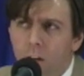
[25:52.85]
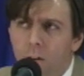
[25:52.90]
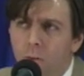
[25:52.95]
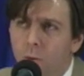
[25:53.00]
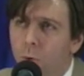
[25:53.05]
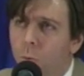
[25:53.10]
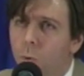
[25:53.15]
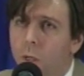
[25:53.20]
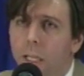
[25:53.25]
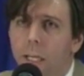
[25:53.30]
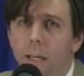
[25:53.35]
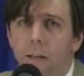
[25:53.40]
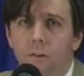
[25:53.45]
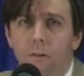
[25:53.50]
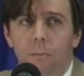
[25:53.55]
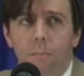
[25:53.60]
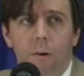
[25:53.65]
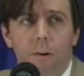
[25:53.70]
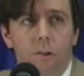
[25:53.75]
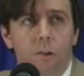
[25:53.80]
there really
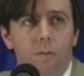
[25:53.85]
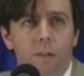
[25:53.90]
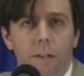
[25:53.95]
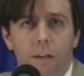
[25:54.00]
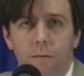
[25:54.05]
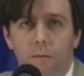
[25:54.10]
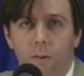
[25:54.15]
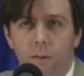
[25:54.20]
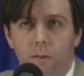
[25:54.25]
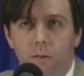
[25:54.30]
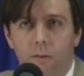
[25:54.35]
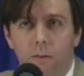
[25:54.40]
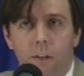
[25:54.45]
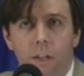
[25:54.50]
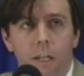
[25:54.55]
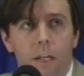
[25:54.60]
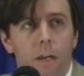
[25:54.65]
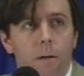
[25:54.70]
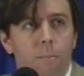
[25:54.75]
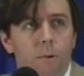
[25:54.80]
isn't much of a difference
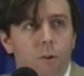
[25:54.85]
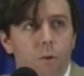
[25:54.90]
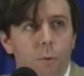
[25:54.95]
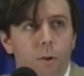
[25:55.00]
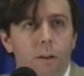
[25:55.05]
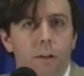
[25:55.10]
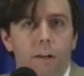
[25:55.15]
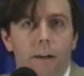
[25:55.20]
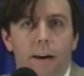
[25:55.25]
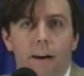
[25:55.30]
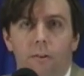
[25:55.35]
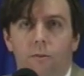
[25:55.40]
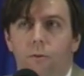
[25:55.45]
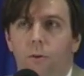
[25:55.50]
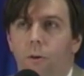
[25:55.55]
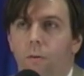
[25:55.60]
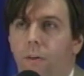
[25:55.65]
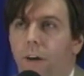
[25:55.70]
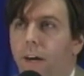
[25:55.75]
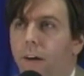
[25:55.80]
between the NAS
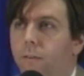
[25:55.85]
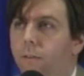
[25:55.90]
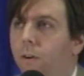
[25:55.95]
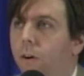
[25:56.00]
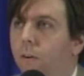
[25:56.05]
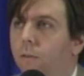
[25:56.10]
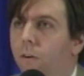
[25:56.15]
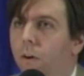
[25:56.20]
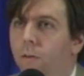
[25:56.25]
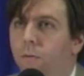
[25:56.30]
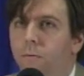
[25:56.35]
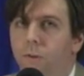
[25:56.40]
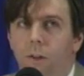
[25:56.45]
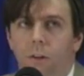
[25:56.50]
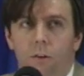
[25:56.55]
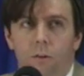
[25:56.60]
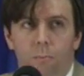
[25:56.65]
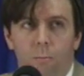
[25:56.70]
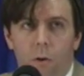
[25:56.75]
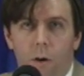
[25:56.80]
survey of
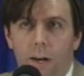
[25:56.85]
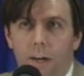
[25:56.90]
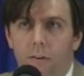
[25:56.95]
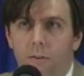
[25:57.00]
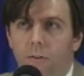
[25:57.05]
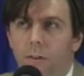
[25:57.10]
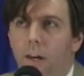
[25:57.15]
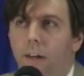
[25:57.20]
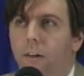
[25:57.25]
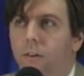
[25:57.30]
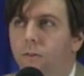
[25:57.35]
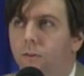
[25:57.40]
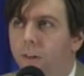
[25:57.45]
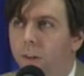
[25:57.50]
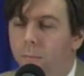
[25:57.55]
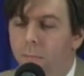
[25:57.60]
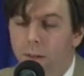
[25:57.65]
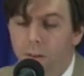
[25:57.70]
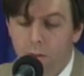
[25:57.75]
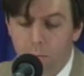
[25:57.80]
cheese price and the
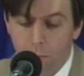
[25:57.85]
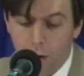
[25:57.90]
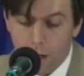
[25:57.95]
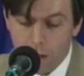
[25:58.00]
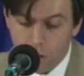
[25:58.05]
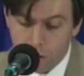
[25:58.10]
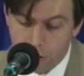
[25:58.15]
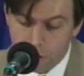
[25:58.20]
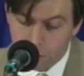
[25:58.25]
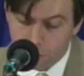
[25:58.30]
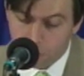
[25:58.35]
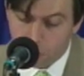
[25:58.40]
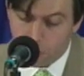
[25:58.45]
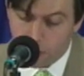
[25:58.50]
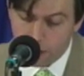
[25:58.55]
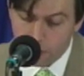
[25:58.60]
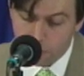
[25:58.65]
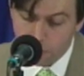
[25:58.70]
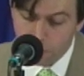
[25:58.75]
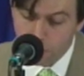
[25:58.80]
CME spot cheese
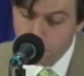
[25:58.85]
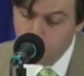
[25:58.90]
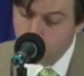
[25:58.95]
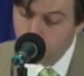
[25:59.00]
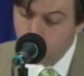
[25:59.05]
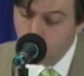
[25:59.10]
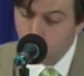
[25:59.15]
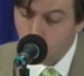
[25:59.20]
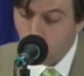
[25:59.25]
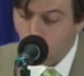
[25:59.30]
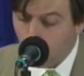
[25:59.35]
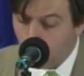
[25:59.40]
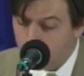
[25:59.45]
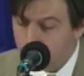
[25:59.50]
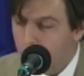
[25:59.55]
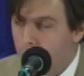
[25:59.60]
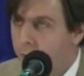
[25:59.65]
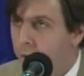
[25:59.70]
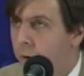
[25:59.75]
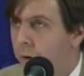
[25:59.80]
price.
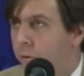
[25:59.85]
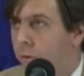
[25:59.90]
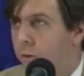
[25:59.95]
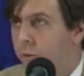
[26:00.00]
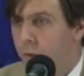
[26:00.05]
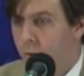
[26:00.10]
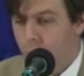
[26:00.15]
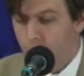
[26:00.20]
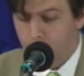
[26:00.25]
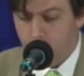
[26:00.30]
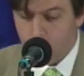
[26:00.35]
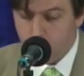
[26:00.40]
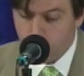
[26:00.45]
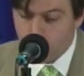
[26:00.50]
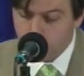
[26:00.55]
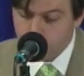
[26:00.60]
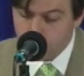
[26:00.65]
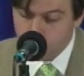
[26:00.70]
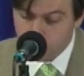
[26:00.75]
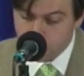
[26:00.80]
Also, a University of
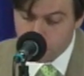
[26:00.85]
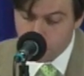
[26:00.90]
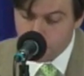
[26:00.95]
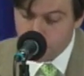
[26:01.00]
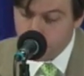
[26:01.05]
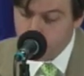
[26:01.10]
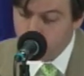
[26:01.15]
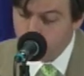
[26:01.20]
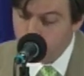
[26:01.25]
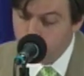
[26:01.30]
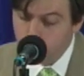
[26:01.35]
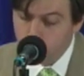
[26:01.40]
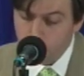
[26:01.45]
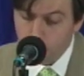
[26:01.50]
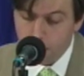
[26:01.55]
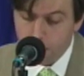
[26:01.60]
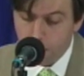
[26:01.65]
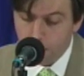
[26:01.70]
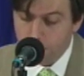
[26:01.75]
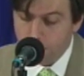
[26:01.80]
Wisconsin study,
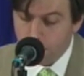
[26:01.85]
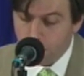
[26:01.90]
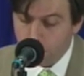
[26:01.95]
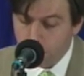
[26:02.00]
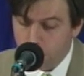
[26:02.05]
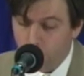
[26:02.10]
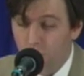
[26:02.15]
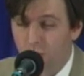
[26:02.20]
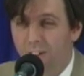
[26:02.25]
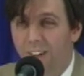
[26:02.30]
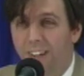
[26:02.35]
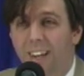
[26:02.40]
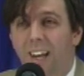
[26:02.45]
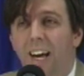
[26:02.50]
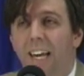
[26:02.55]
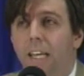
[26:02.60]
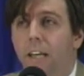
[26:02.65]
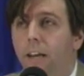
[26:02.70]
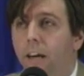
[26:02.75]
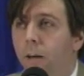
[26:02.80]
they found that there was a
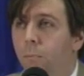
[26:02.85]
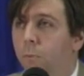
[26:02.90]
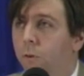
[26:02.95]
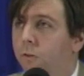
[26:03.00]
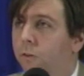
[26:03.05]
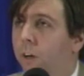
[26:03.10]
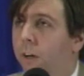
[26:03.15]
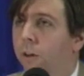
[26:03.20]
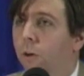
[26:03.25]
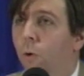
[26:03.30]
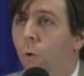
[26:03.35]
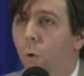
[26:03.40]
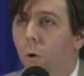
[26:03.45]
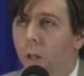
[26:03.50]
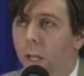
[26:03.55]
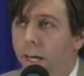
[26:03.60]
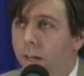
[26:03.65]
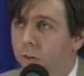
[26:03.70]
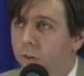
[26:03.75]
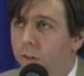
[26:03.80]
98%
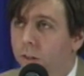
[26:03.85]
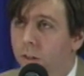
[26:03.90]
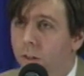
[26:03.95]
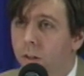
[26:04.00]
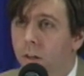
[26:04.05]
correlation